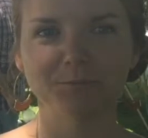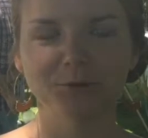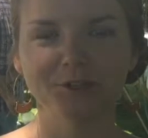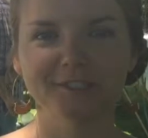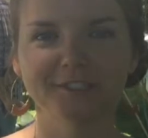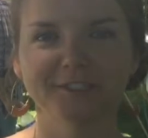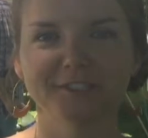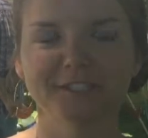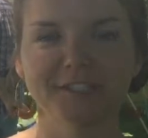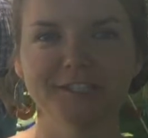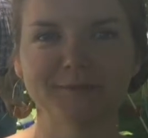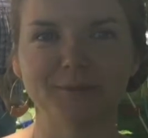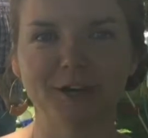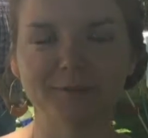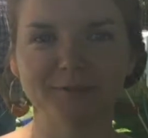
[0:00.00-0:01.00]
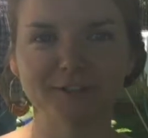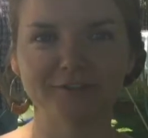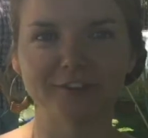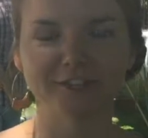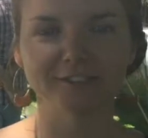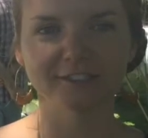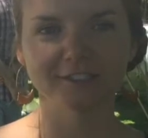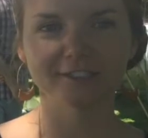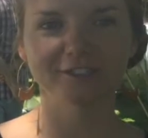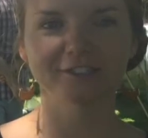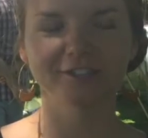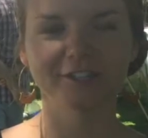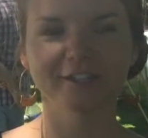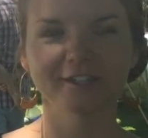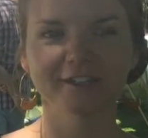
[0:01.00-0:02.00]
Boise City Department of Arts and
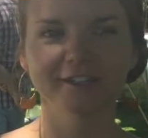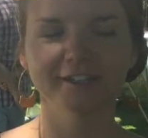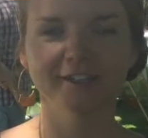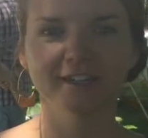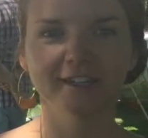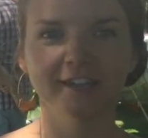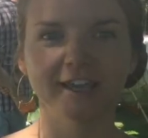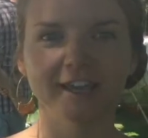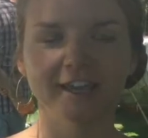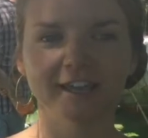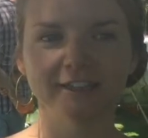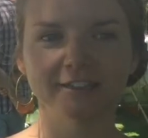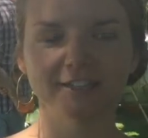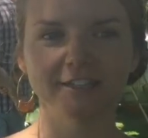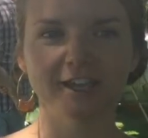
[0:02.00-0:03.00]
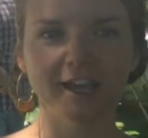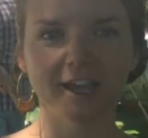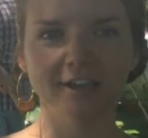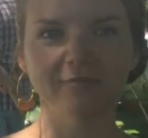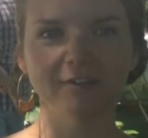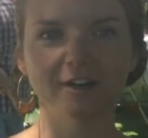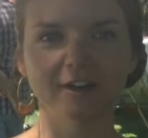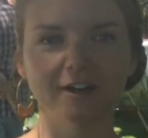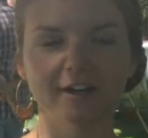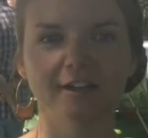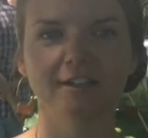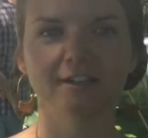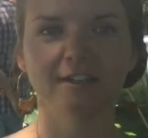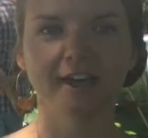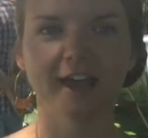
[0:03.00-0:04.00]
History. And today we are
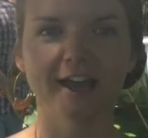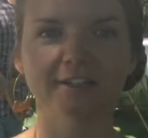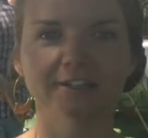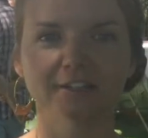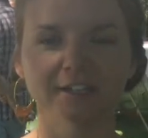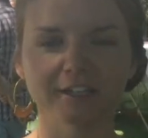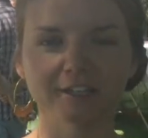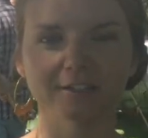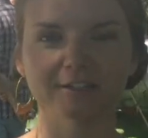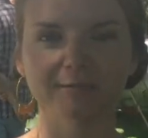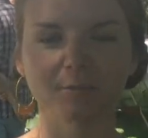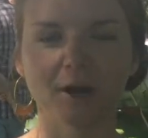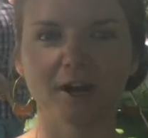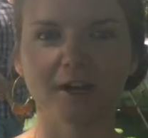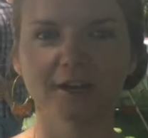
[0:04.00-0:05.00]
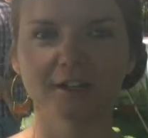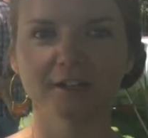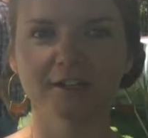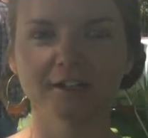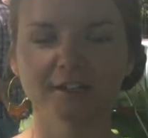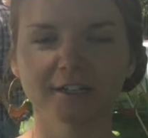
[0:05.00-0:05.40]
in Castle Hills Park,